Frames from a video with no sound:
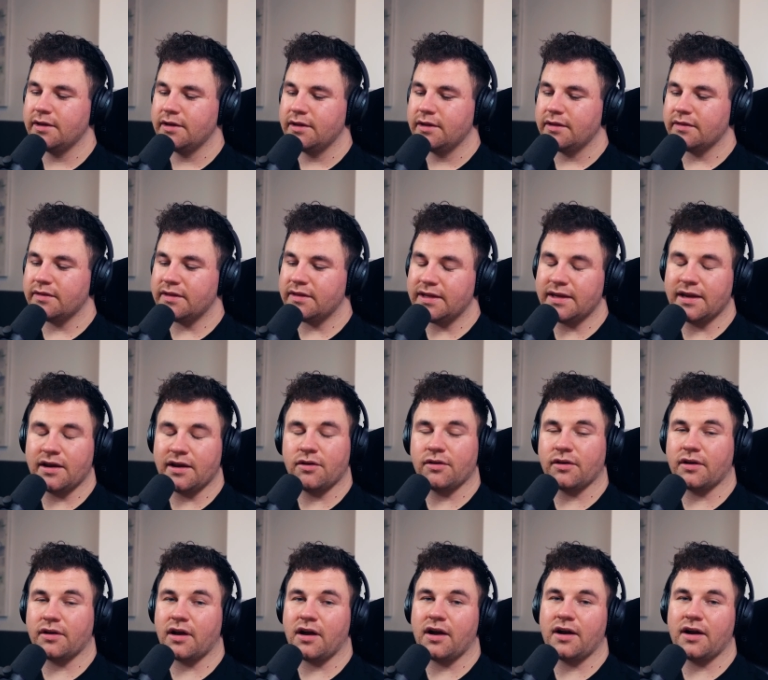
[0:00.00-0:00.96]
The
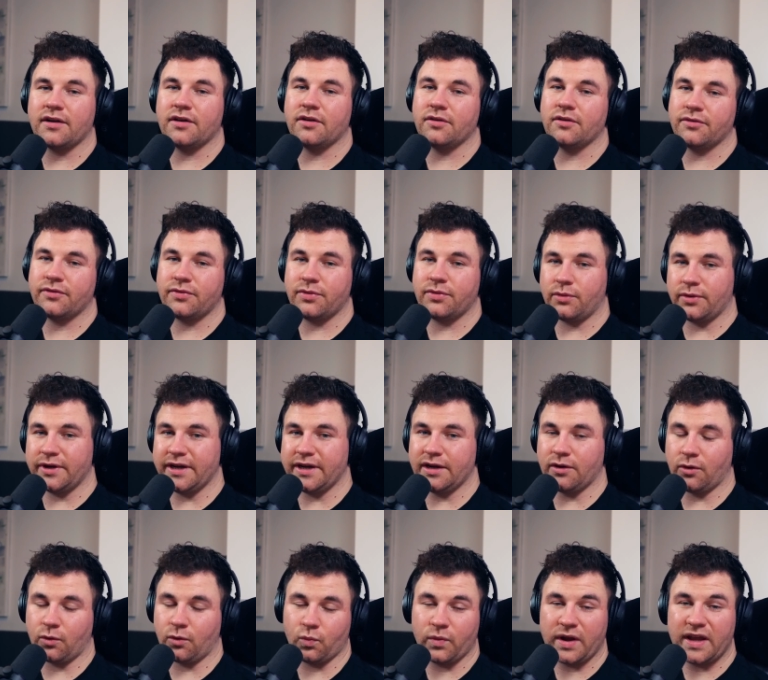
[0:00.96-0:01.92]
Elgato
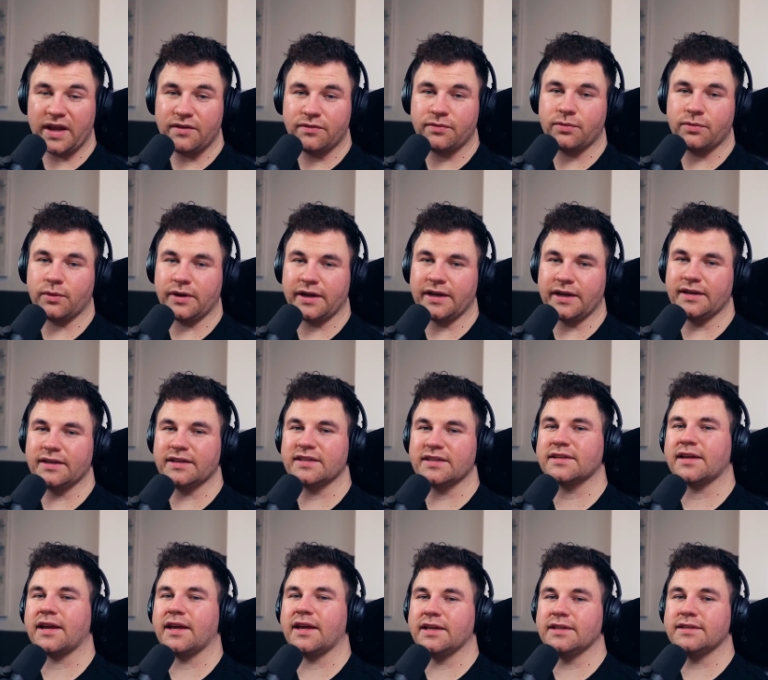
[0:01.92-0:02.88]
3, or Wave 3 in
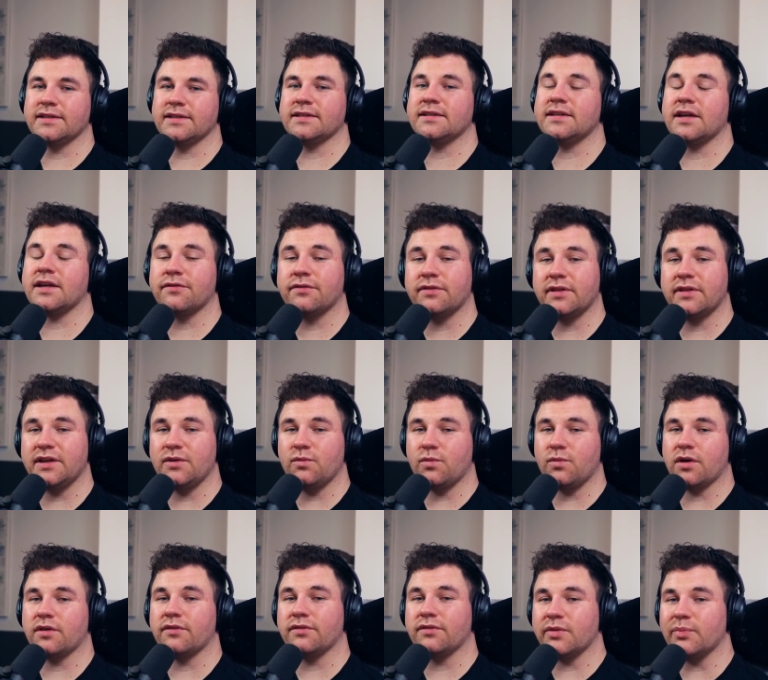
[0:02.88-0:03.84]
this case, is definitely
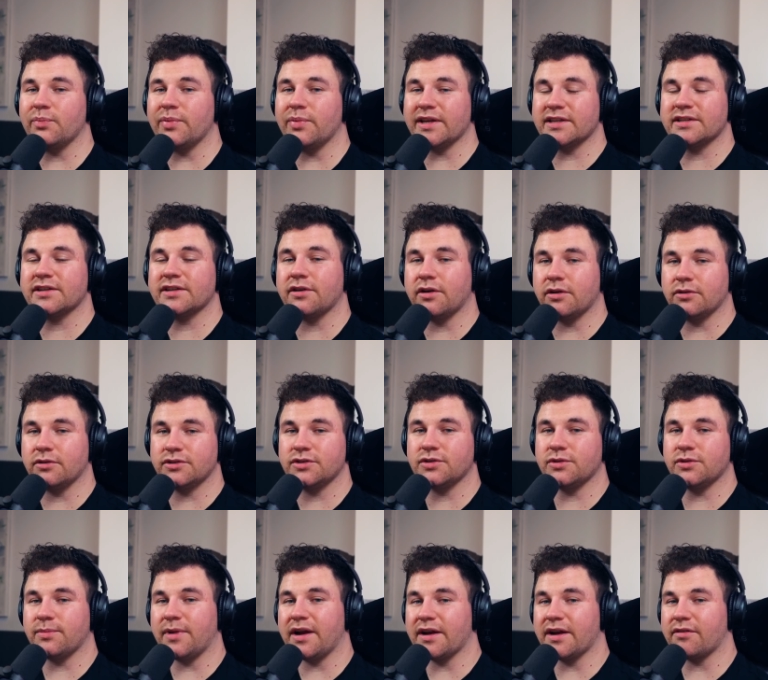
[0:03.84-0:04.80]
one of the best
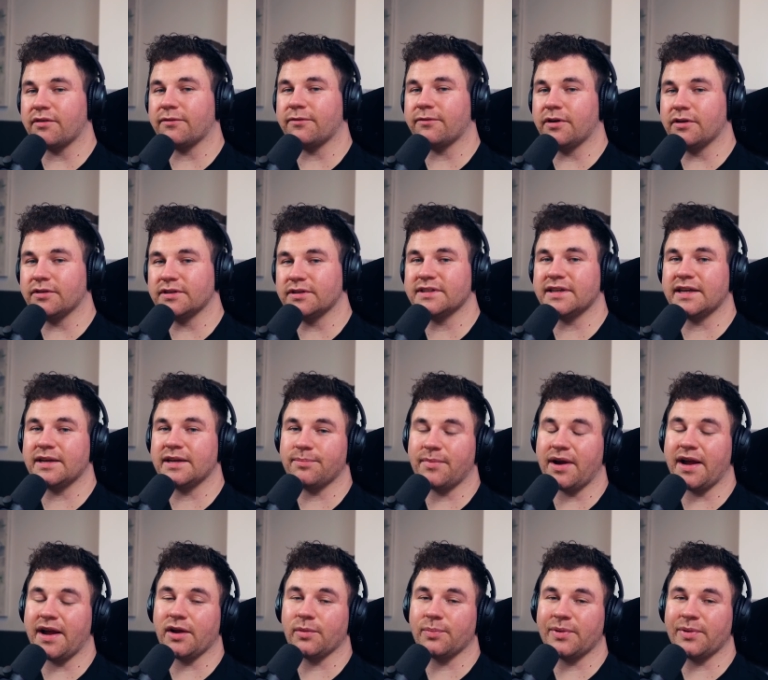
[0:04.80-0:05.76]
go-to microphones, in
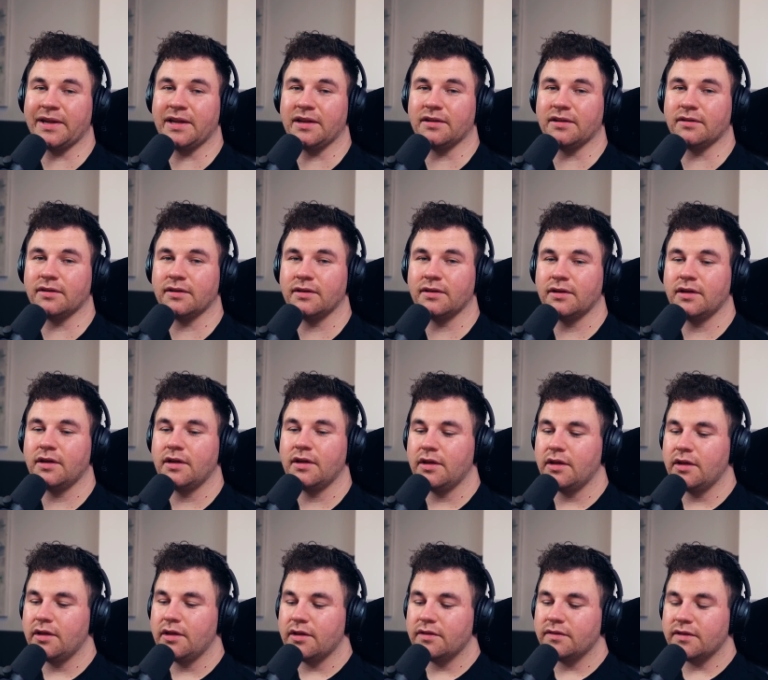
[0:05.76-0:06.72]
my opinion.
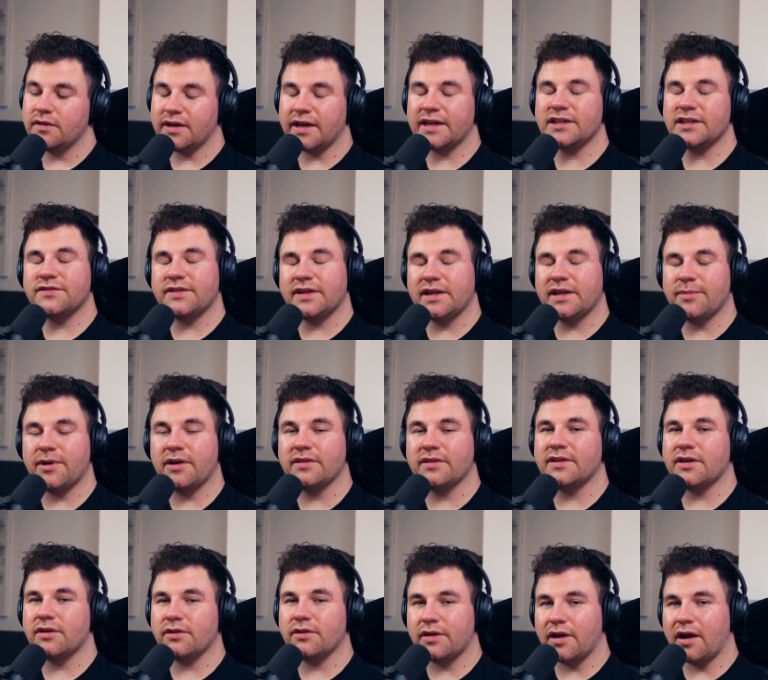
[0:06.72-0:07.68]
The nice thing about
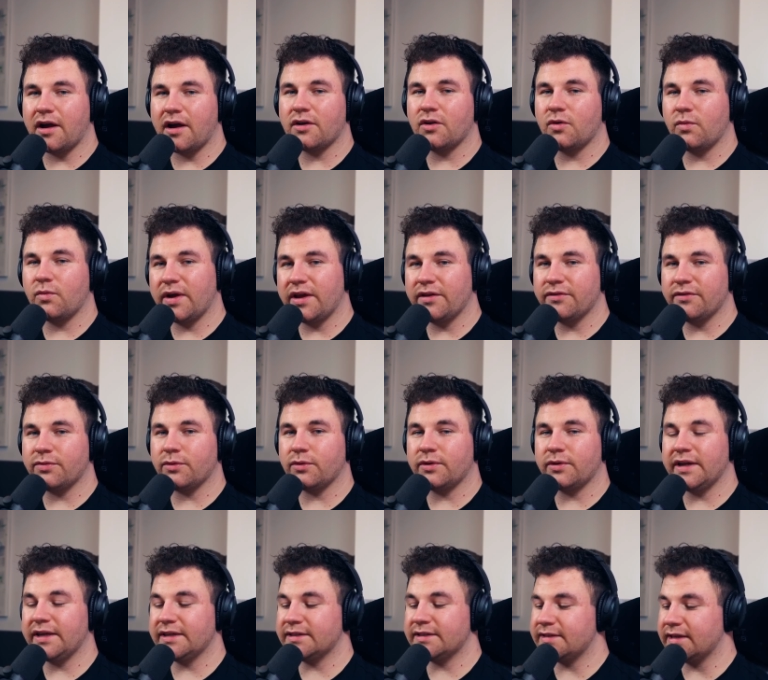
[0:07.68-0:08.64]
the Elgato Wave
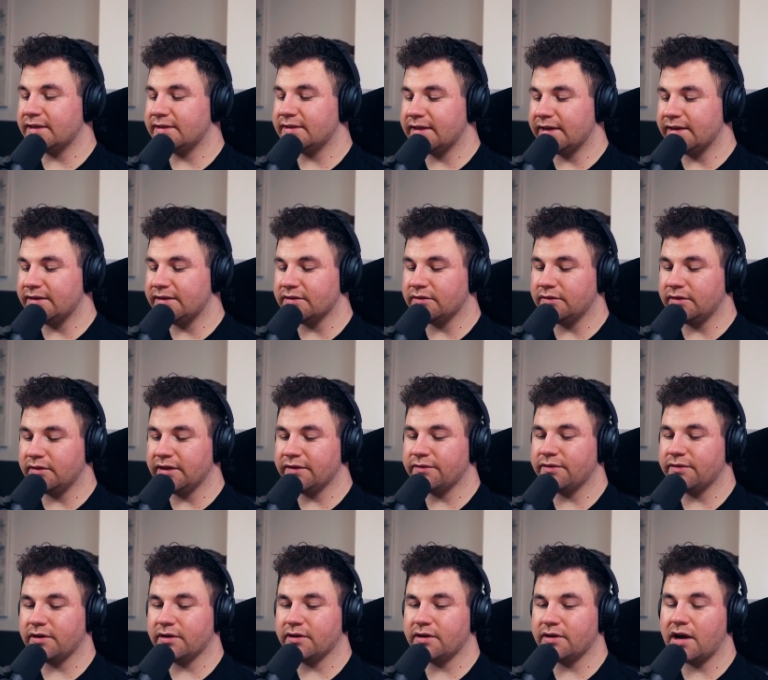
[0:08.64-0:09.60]
3 is that they
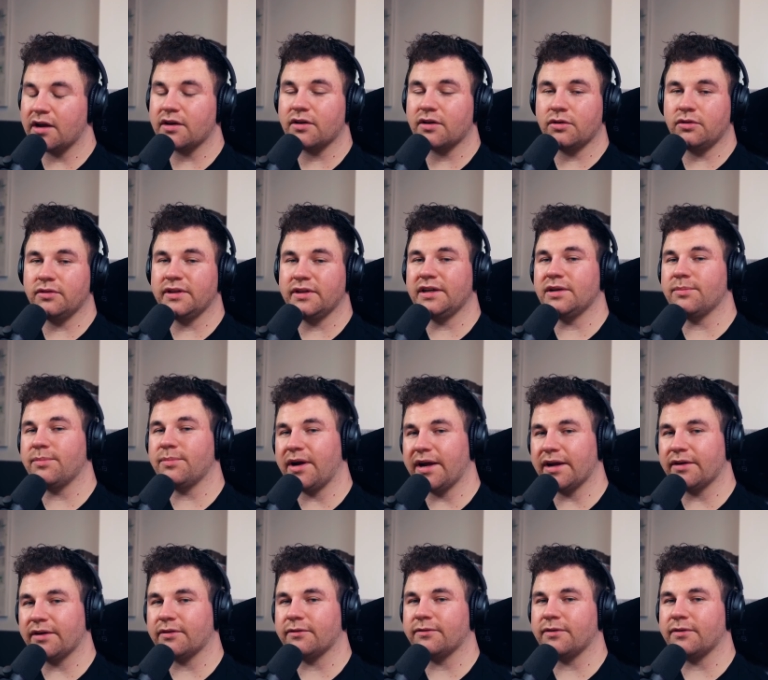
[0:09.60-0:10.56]
deliver not only the
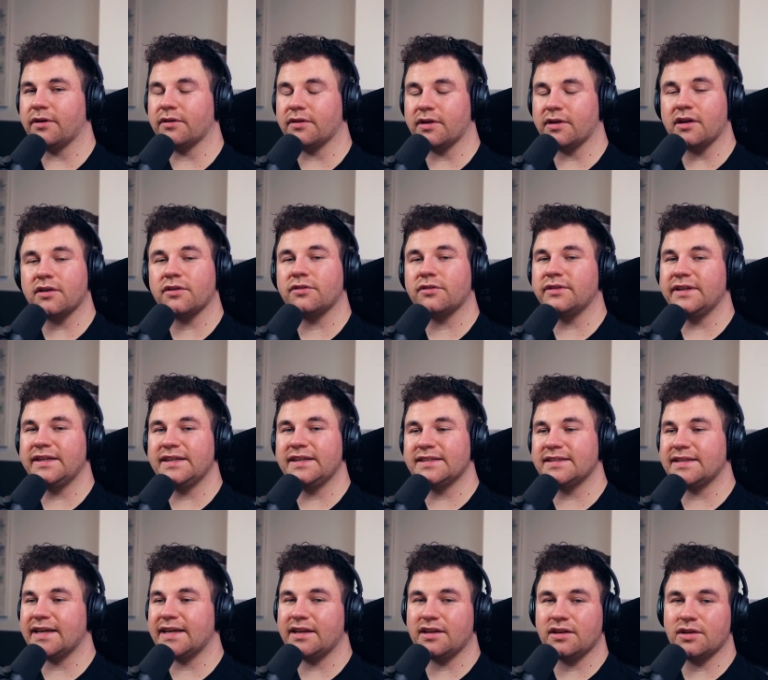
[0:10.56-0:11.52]
microphone, not only the
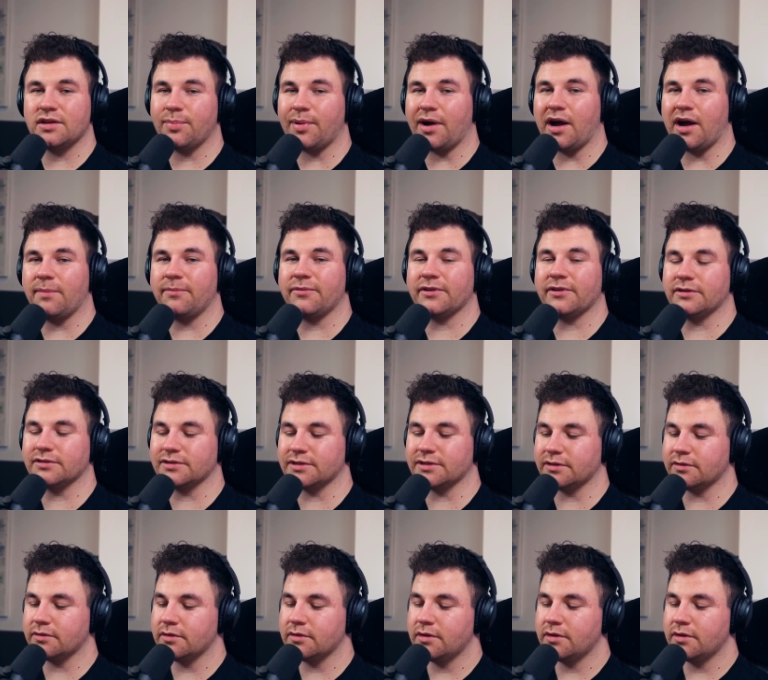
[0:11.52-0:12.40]
stand and the pop filter,